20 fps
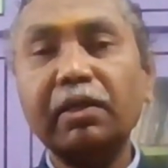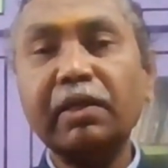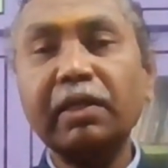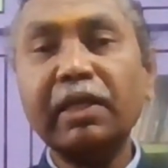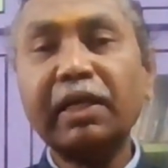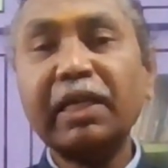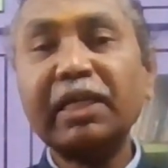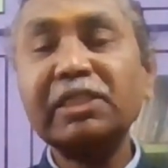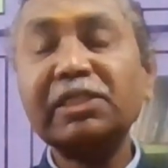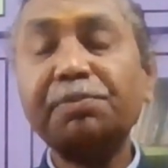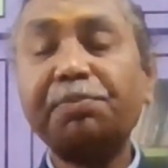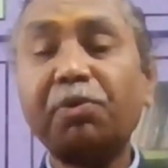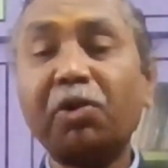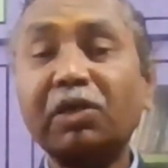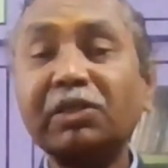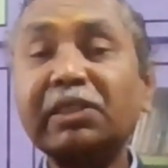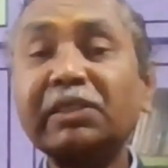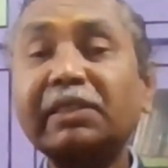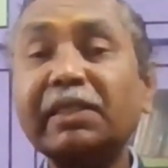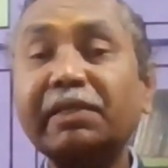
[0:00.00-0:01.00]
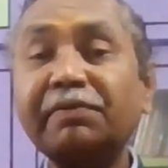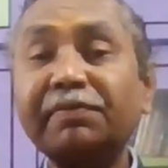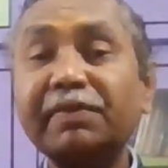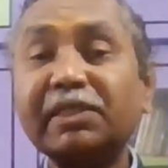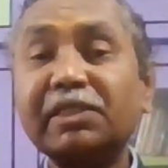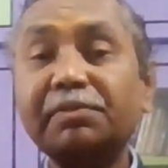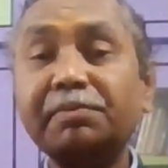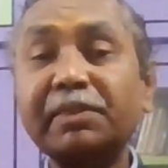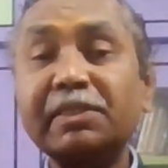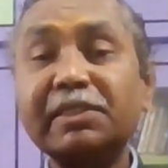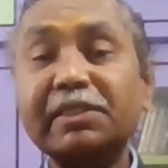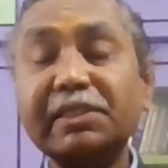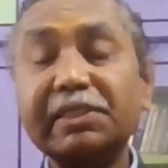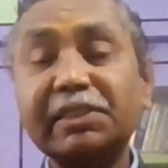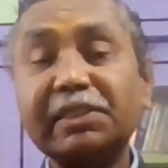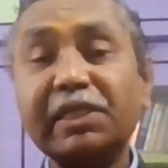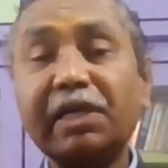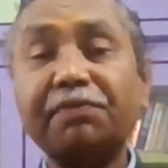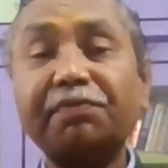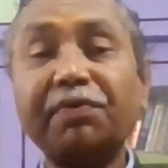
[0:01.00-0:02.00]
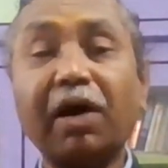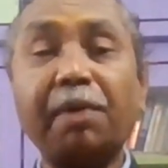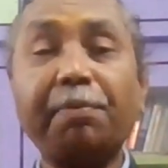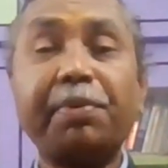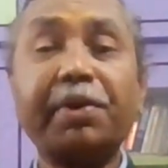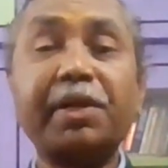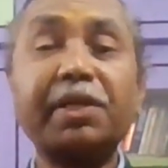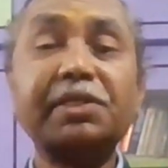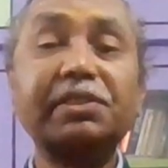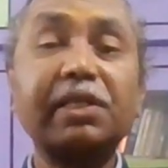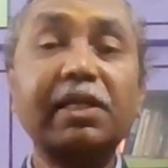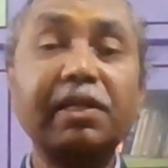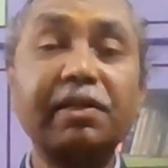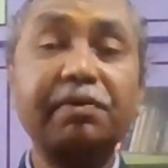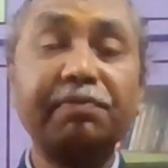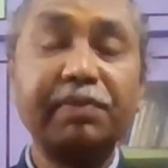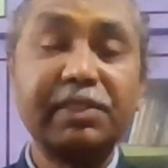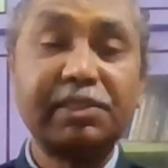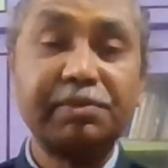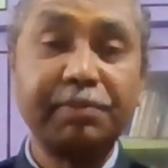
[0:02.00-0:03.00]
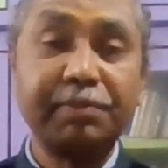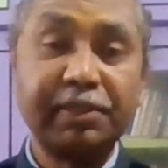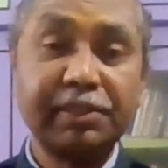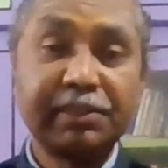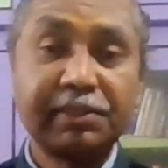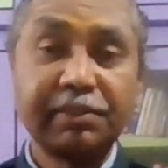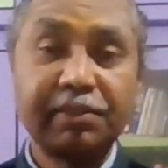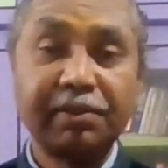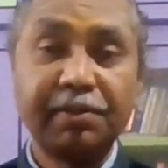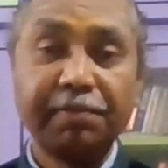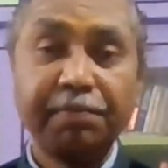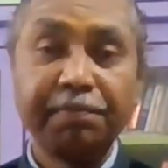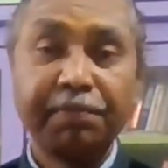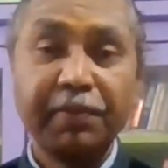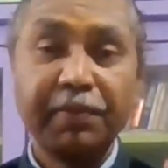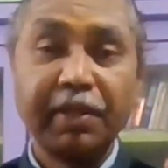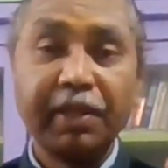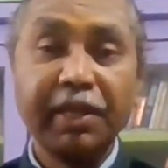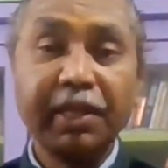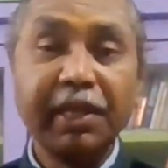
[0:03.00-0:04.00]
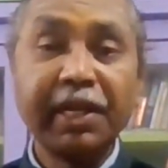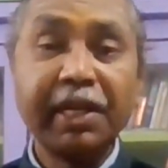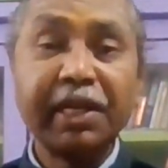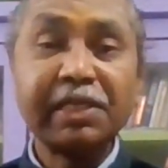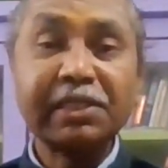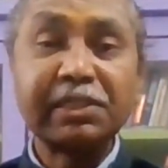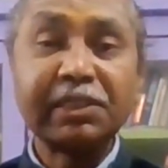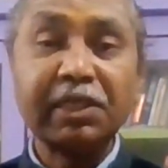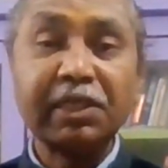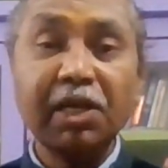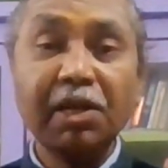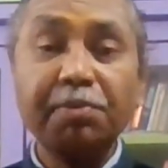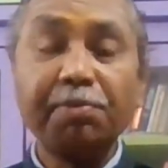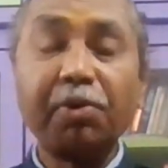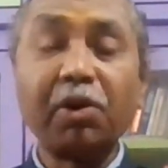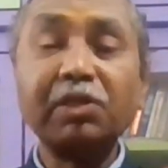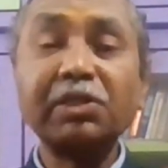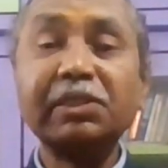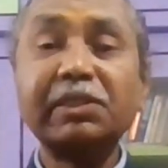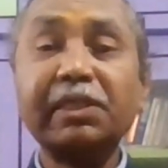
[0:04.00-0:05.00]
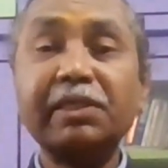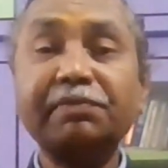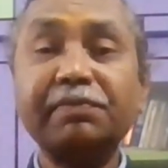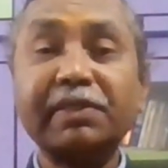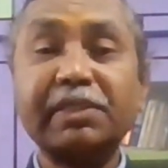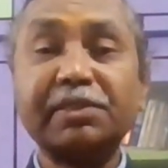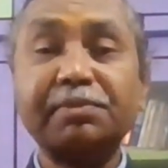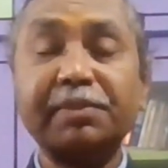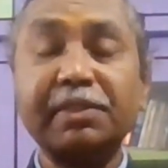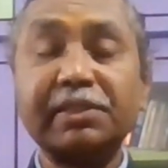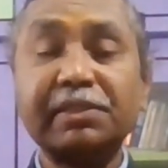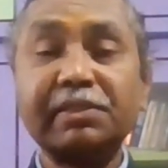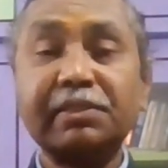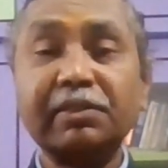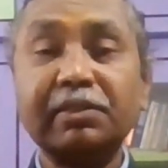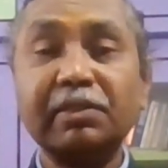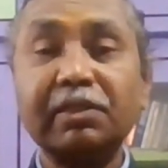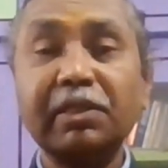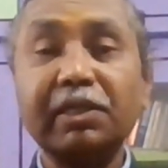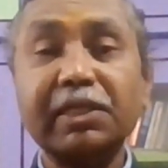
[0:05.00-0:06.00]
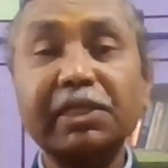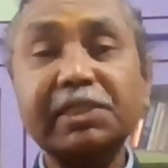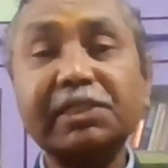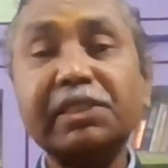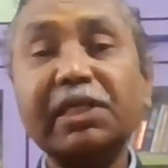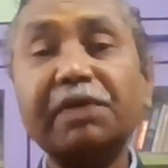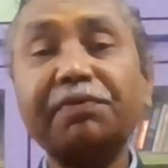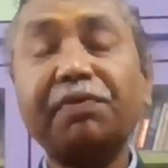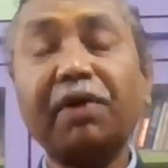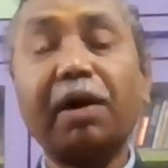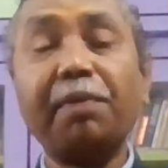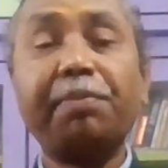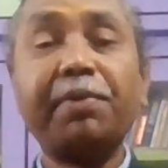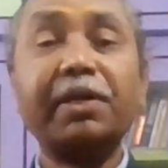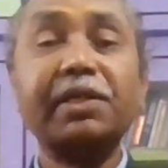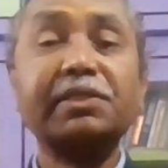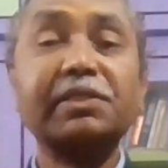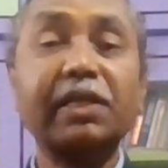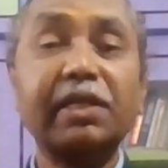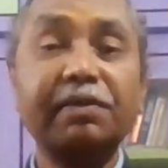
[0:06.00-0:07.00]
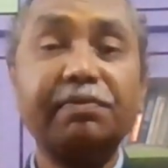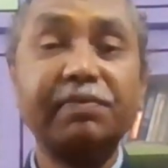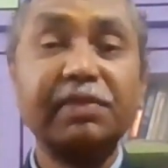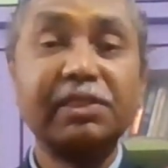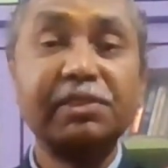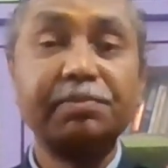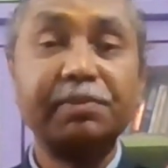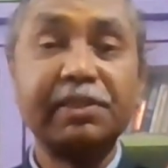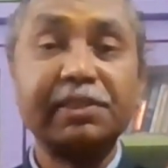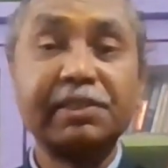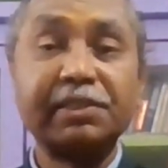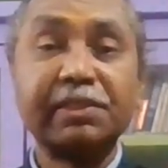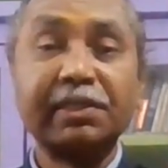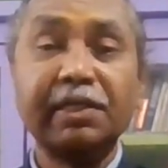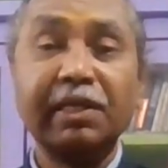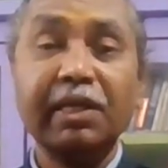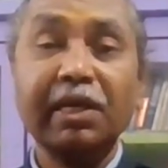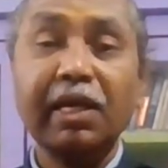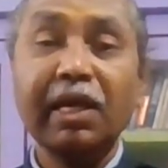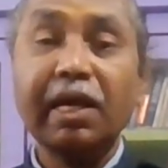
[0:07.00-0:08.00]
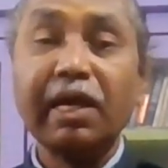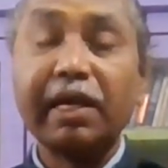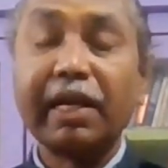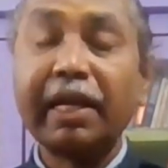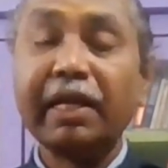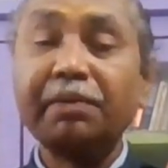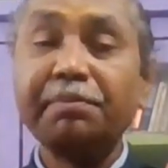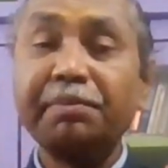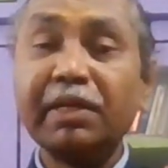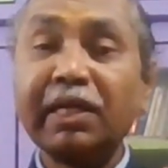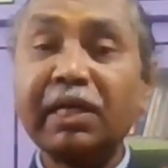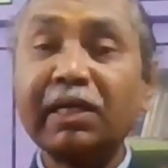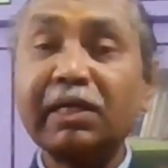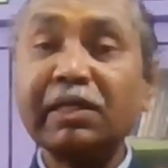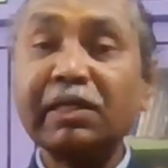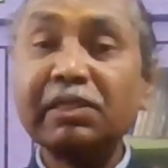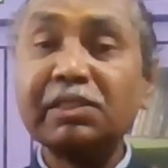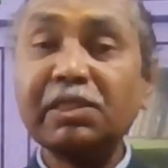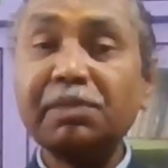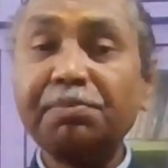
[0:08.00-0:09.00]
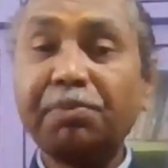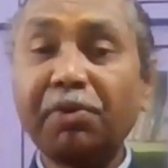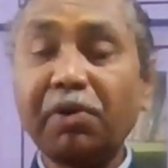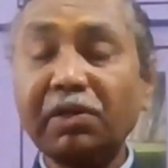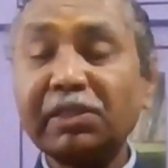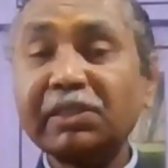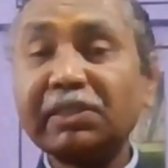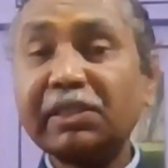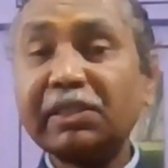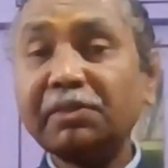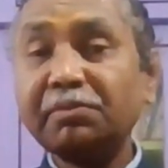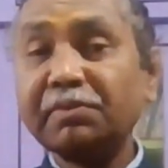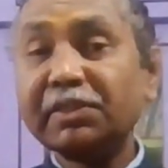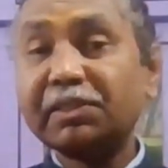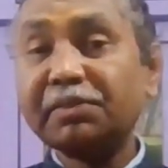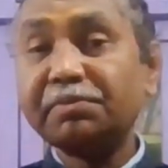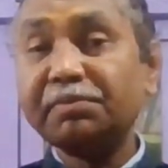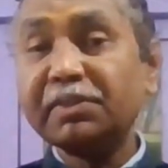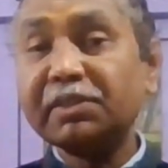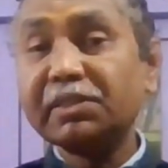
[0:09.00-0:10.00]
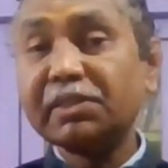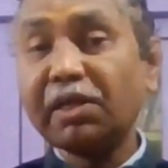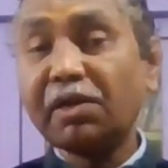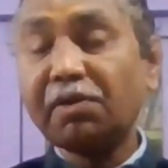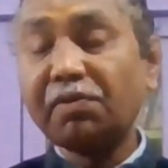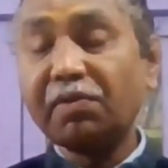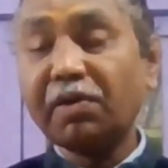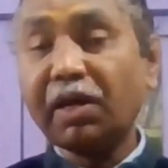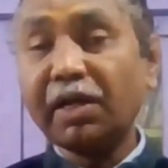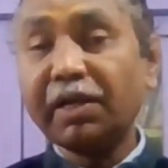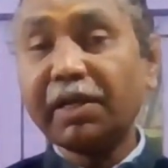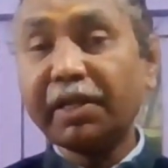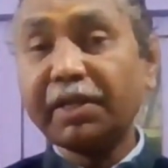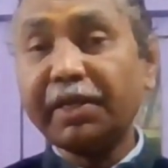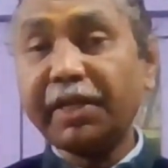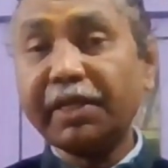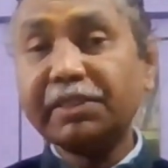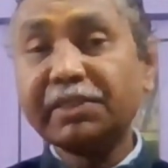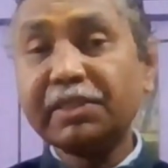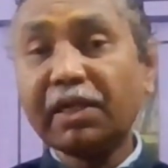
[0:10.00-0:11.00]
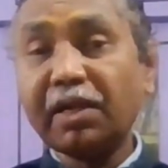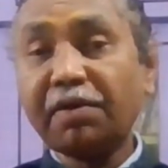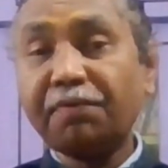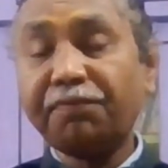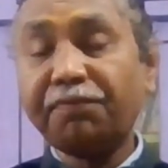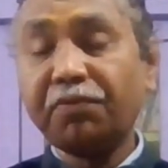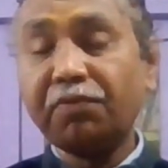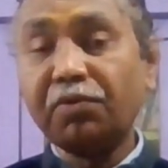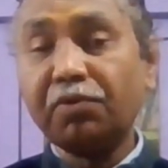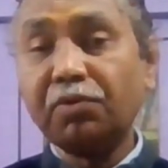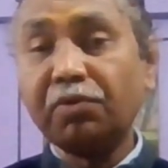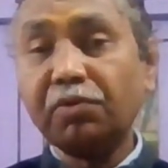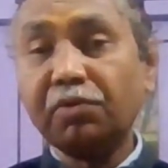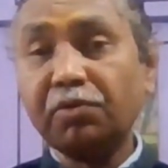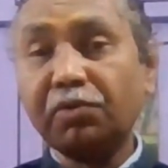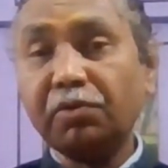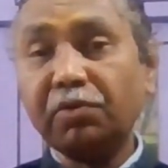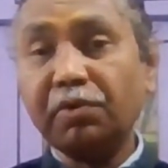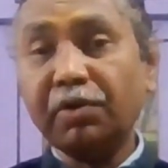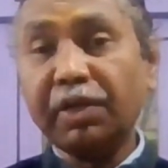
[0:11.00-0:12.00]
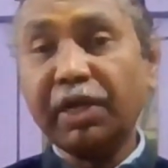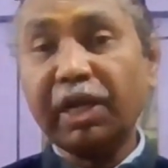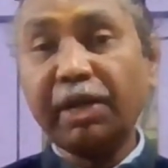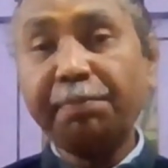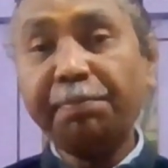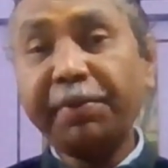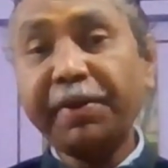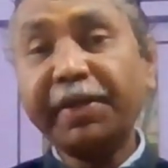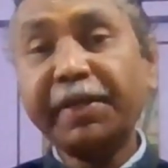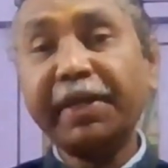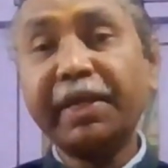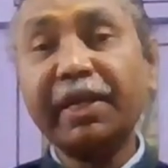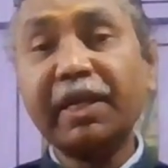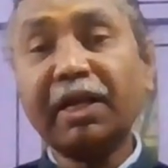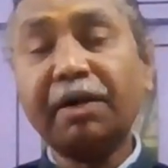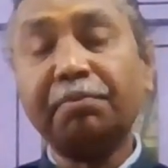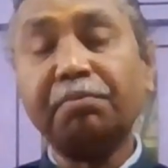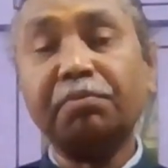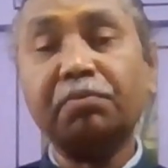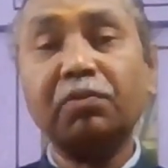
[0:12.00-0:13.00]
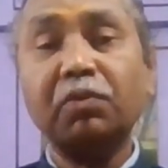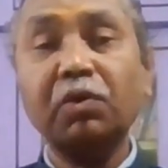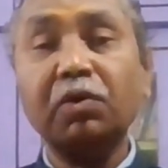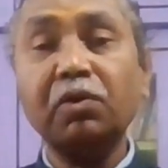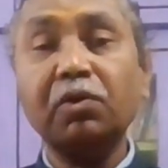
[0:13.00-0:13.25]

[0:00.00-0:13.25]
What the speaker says: increase project investments instead of operational investments. Increase project investments instead of operational investments. Right, because project investments have got a nature of repeat income